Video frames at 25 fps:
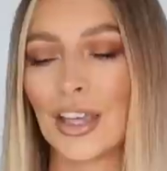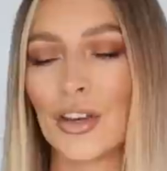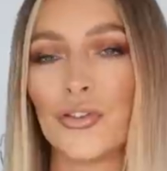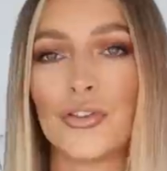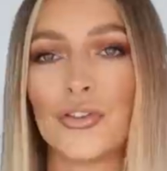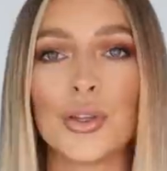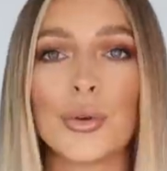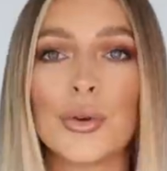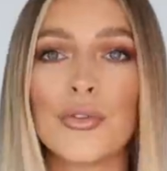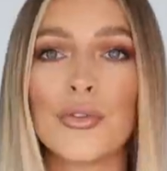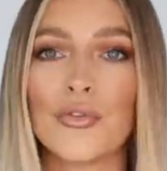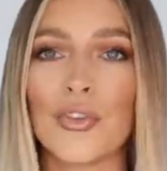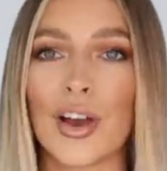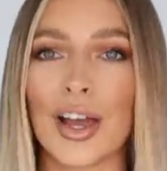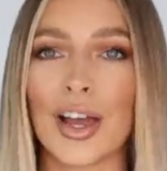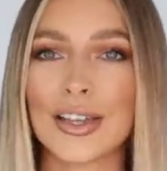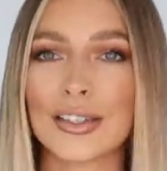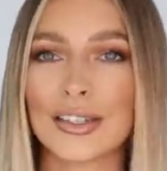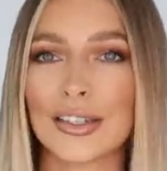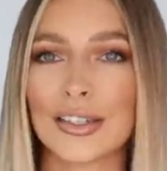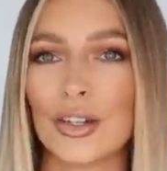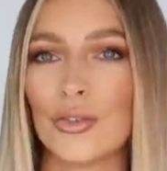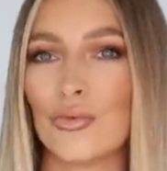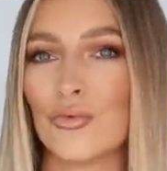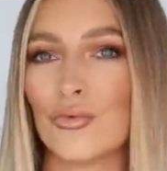If you
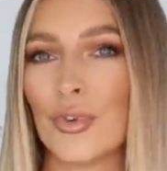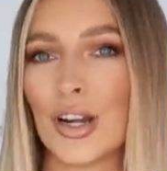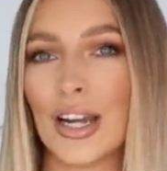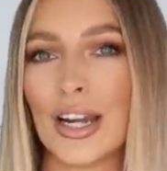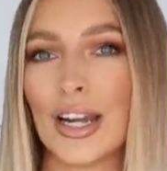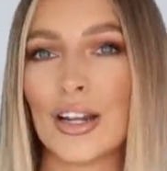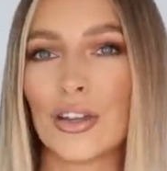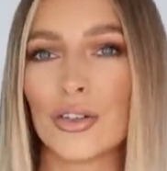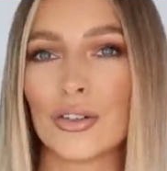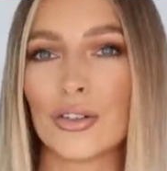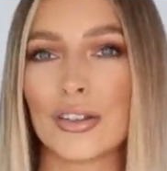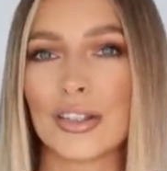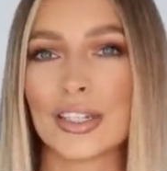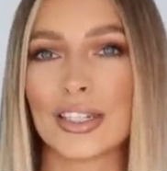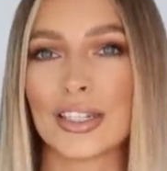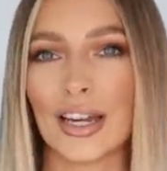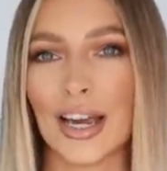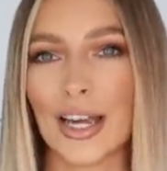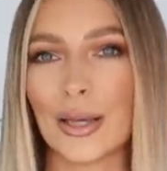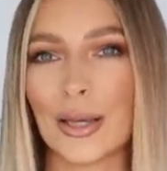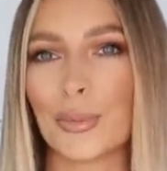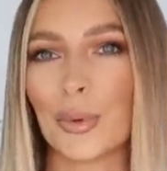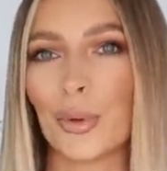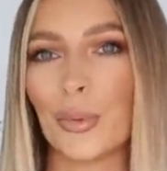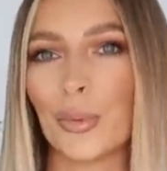invest in a really good
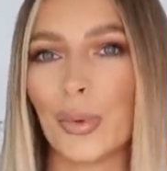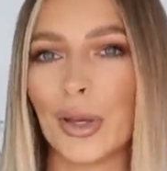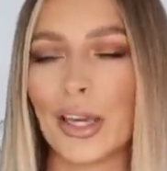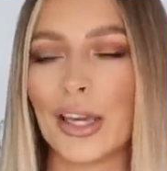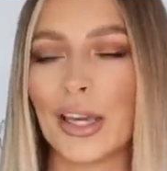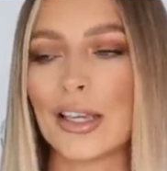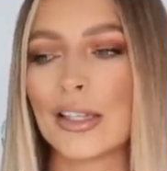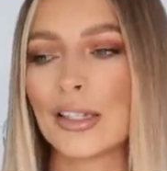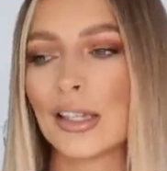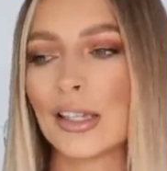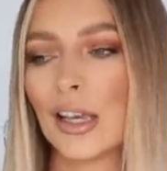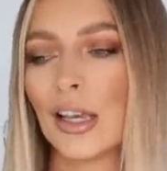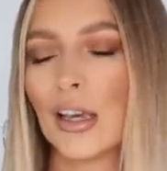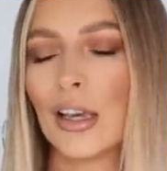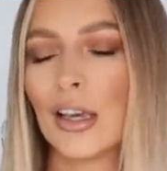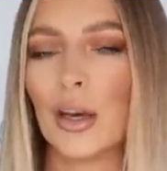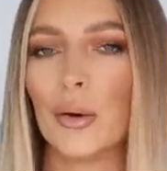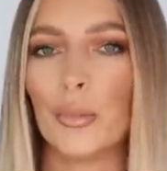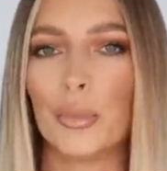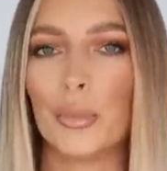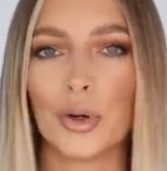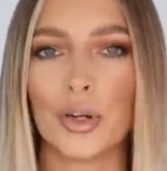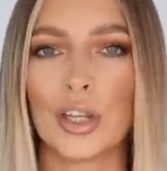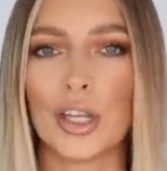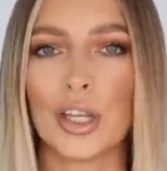staple piece
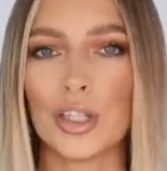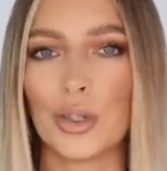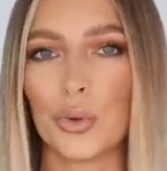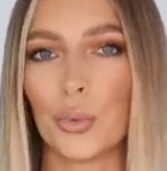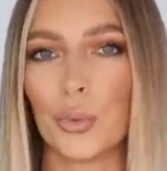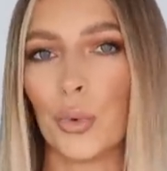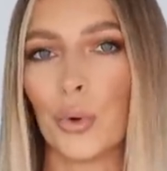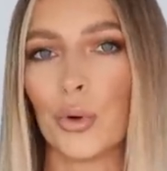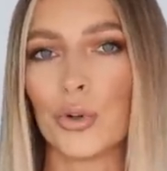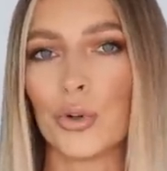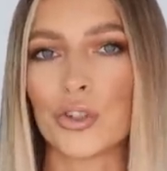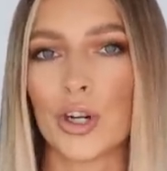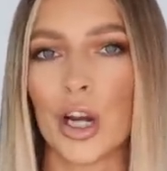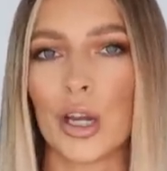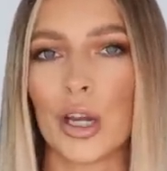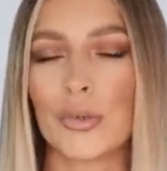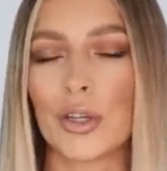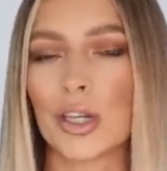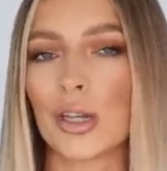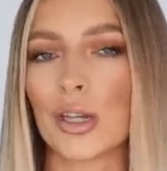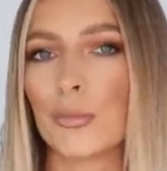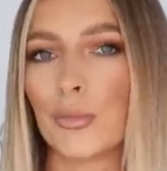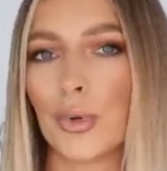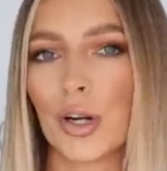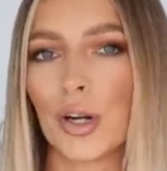and put it in your wardrobe,
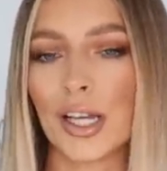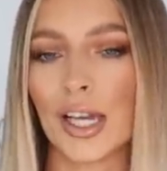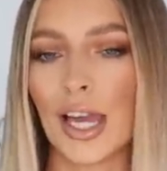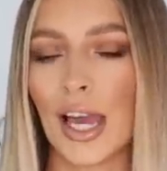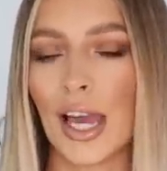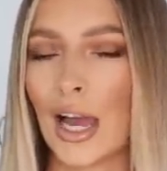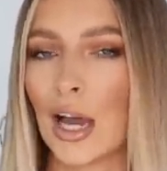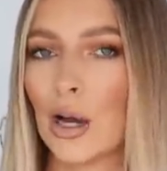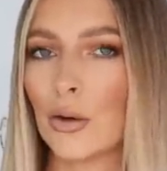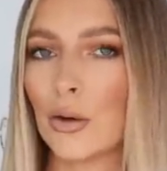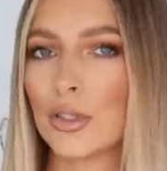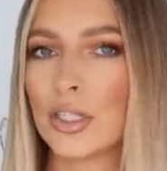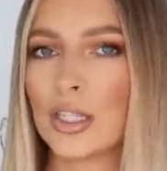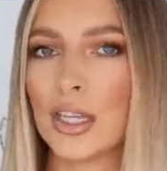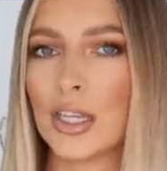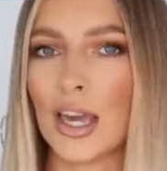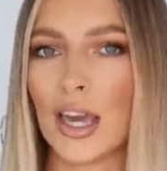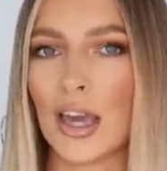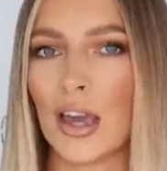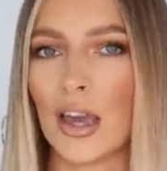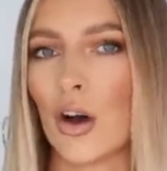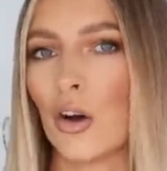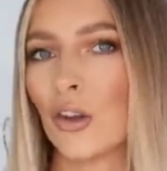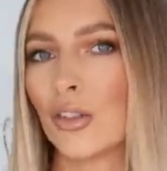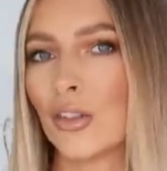you can bring it out
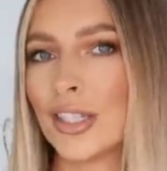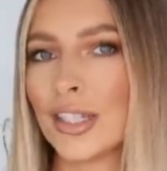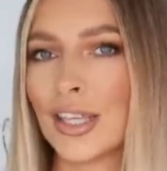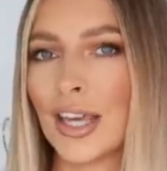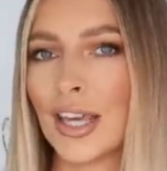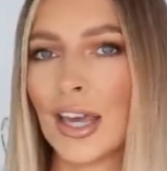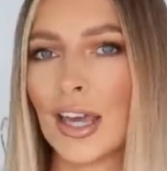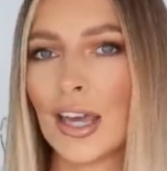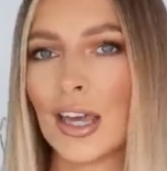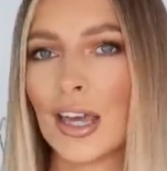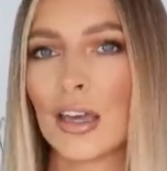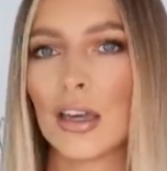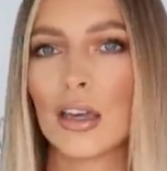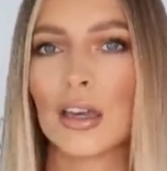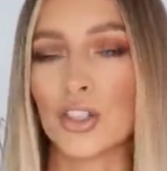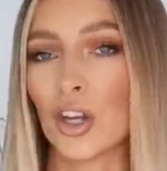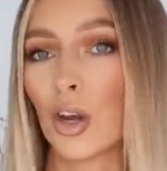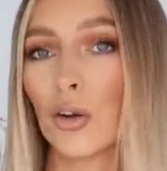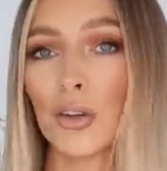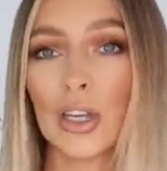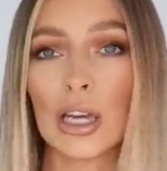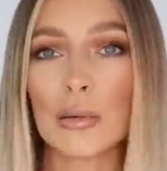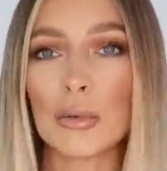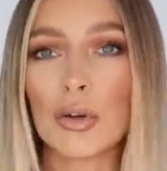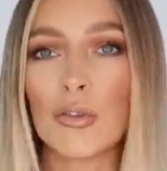year on year.
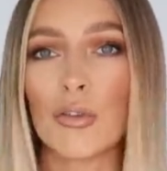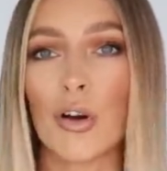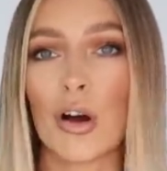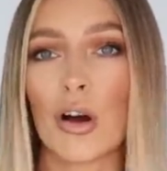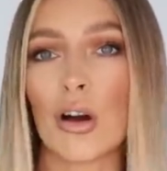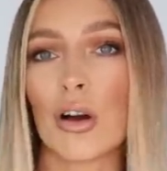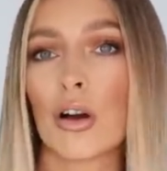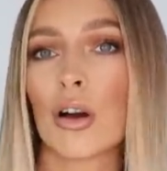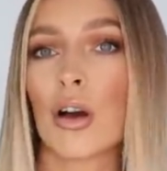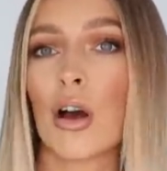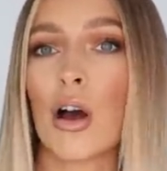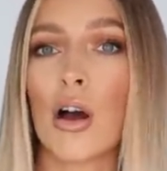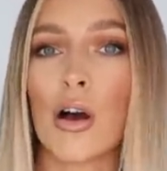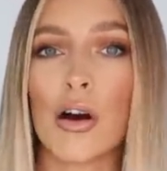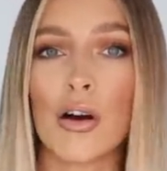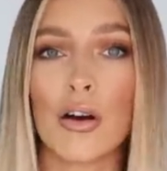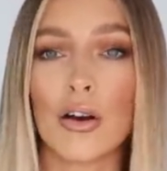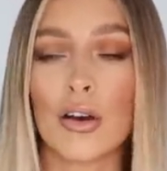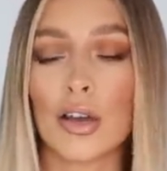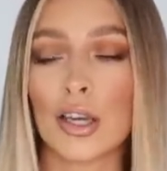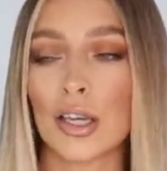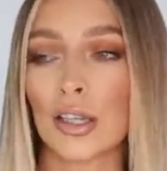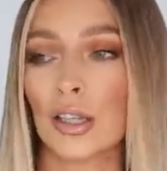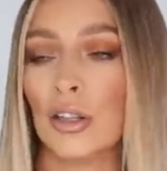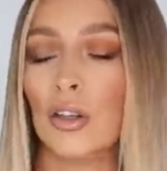Don't get me wrong,
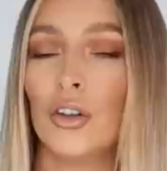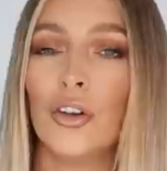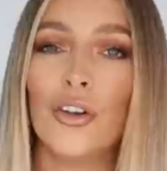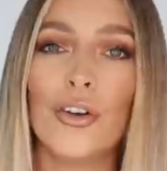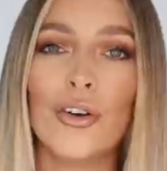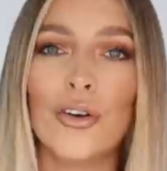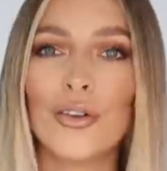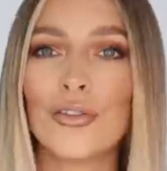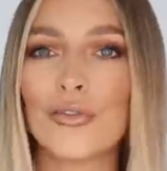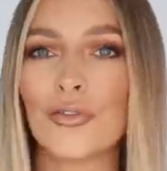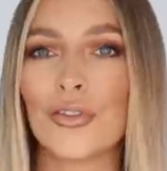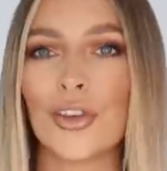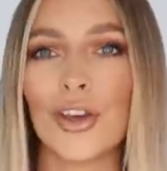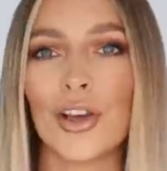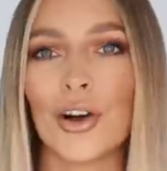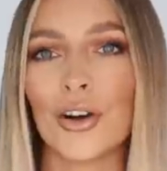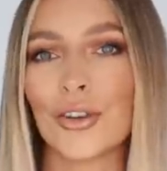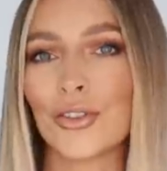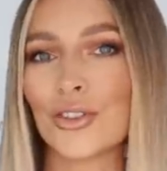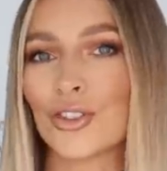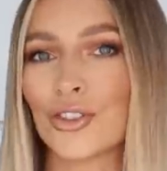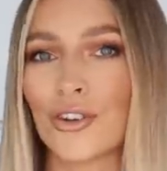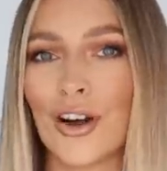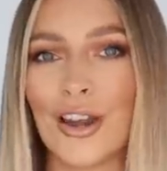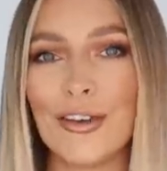I love the
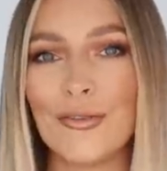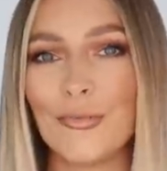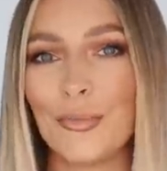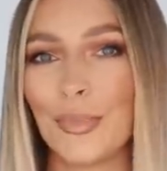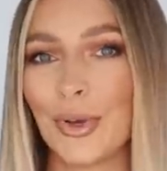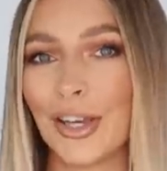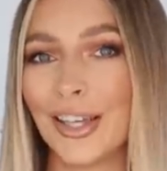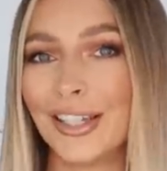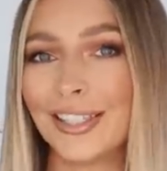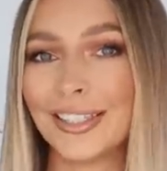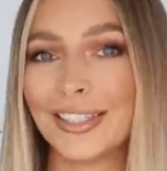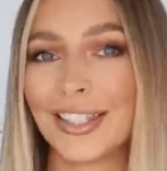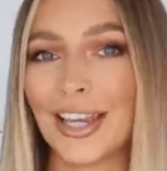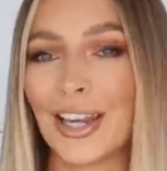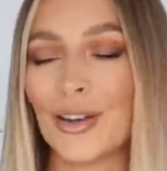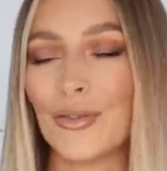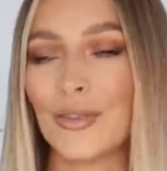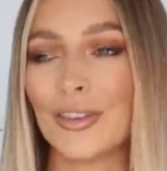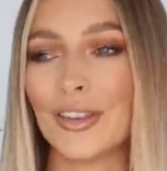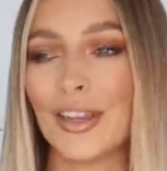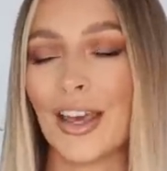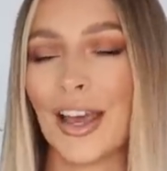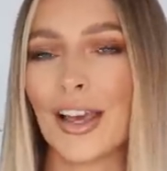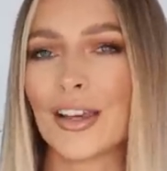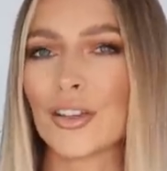odd trend piece here
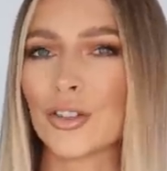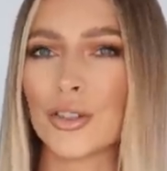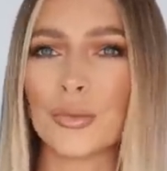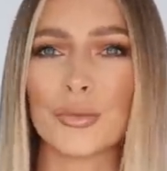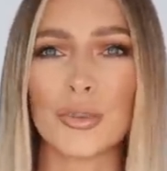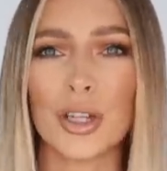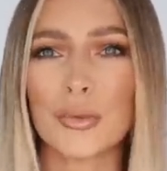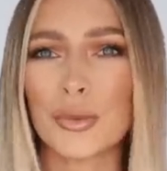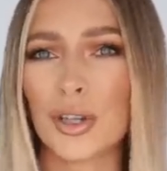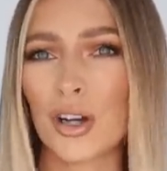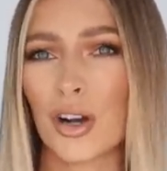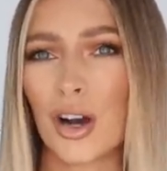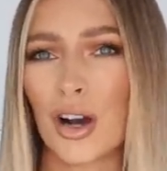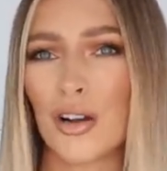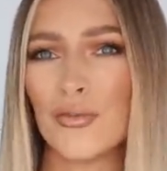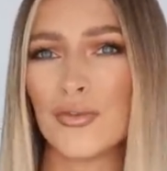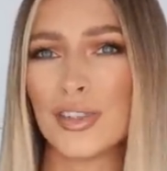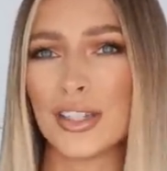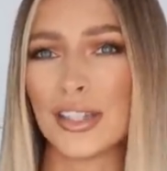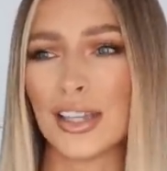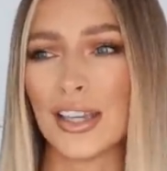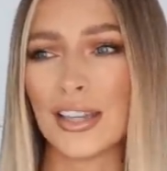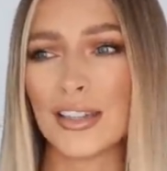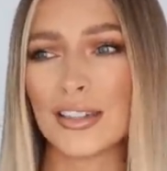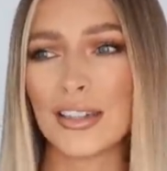and there. Sometimes I can't
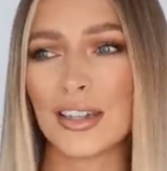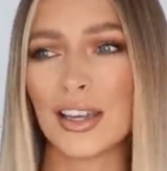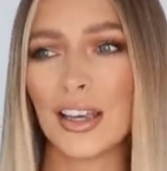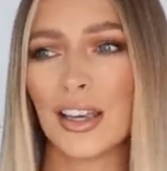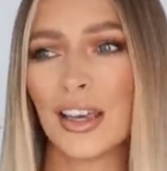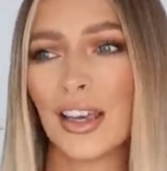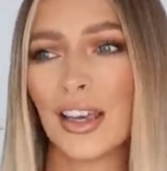resist,